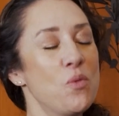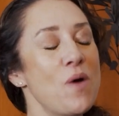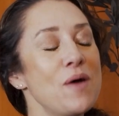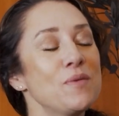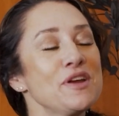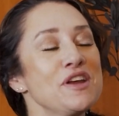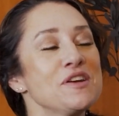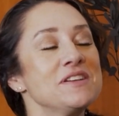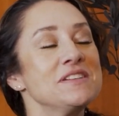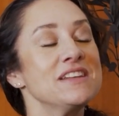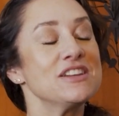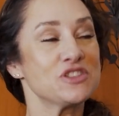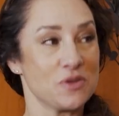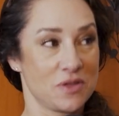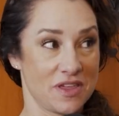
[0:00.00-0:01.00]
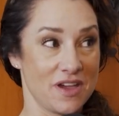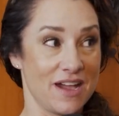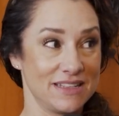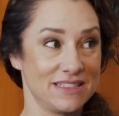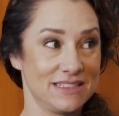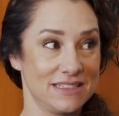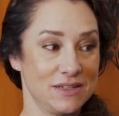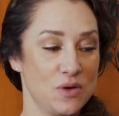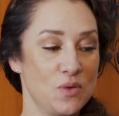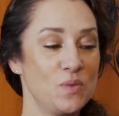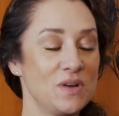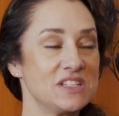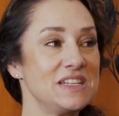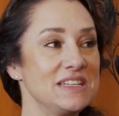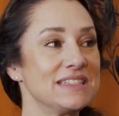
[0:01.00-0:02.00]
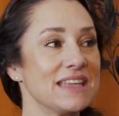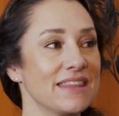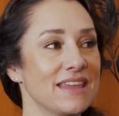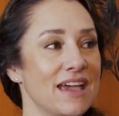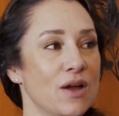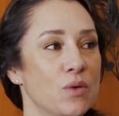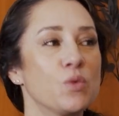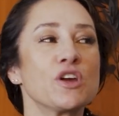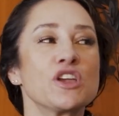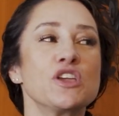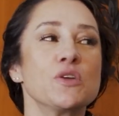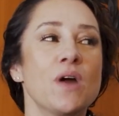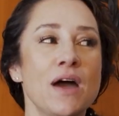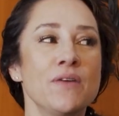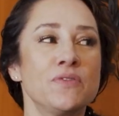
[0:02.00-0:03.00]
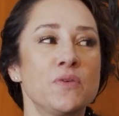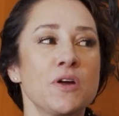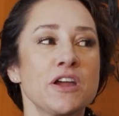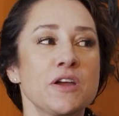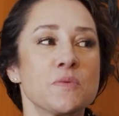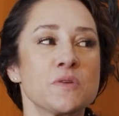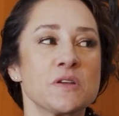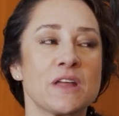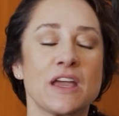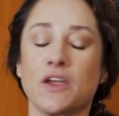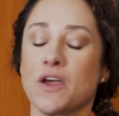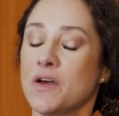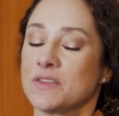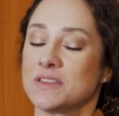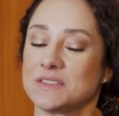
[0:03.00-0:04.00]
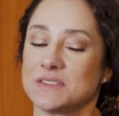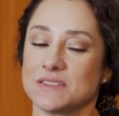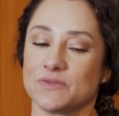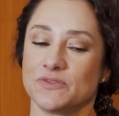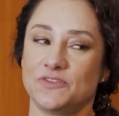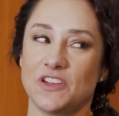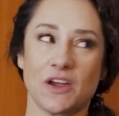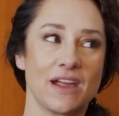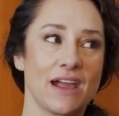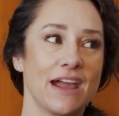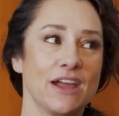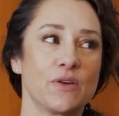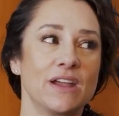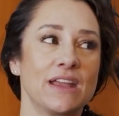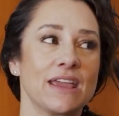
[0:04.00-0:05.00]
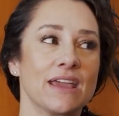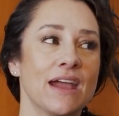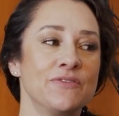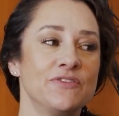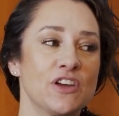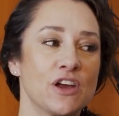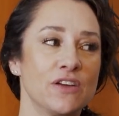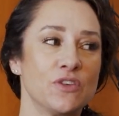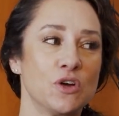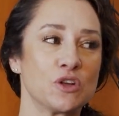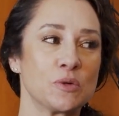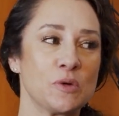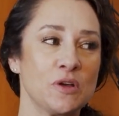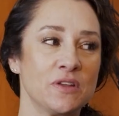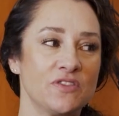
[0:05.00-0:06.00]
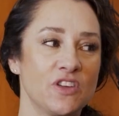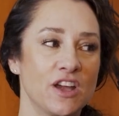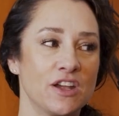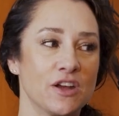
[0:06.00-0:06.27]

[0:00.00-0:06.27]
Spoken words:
what were your initial thoughts when she said that? Were you up for it? Were you like, oh, this is very high grade. I'm very vulnerable and very